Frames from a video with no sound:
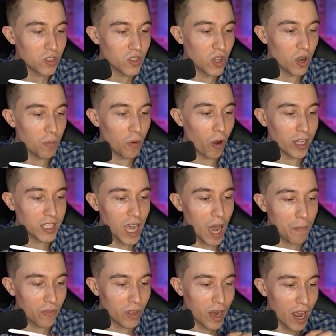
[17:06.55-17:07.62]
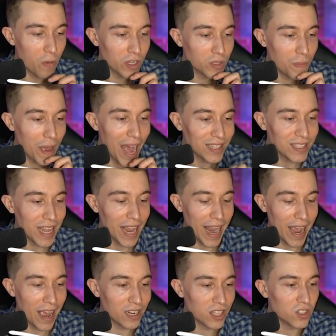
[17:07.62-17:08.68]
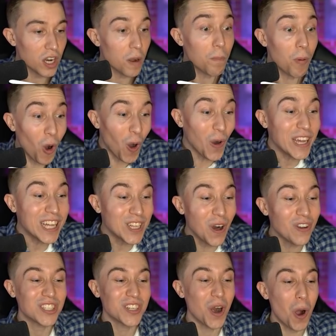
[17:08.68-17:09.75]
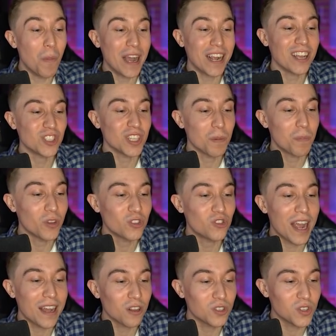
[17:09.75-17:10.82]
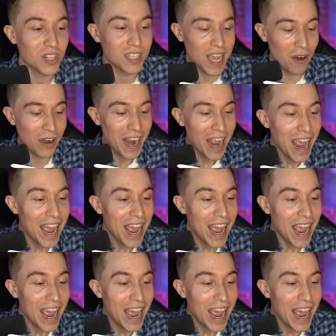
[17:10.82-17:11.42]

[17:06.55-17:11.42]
Snowball on top of the Night Witch bats, and he's going to pull it closer. Oh my gosh, he's going to pull the Giant closer to the tower.